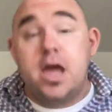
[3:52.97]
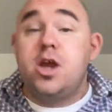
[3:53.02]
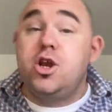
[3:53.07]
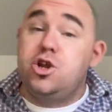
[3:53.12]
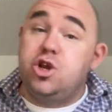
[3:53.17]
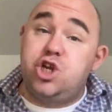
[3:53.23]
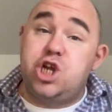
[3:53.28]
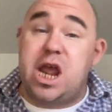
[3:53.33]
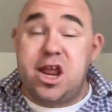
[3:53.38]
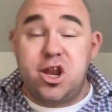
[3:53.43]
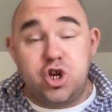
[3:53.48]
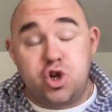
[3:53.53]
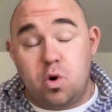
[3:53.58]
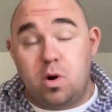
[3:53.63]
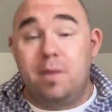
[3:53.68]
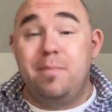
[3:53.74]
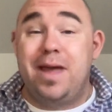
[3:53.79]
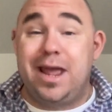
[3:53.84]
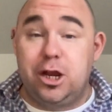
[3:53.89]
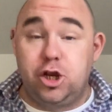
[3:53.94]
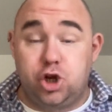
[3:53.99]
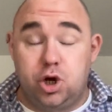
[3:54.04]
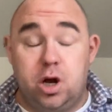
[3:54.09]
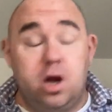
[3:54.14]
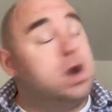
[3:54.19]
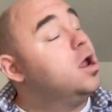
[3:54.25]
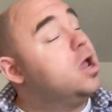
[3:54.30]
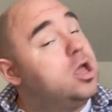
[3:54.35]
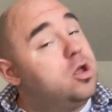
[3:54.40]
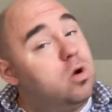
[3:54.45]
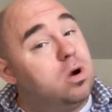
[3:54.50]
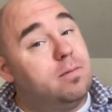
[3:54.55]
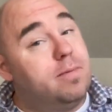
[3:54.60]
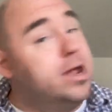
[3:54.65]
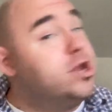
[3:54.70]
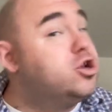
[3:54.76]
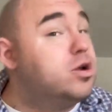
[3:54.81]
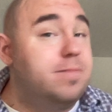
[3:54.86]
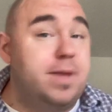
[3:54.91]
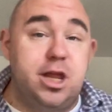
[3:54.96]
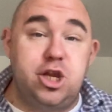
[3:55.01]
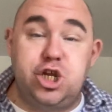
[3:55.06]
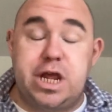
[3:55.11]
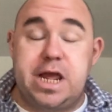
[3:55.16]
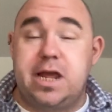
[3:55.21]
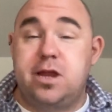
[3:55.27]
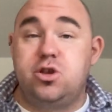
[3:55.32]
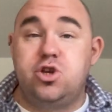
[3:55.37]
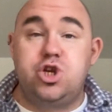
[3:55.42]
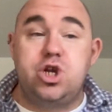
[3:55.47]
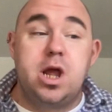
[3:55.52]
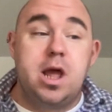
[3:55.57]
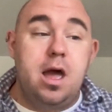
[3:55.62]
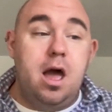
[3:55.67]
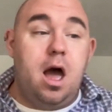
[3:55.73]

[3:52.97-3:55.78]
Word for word: to change your major. Your major may change.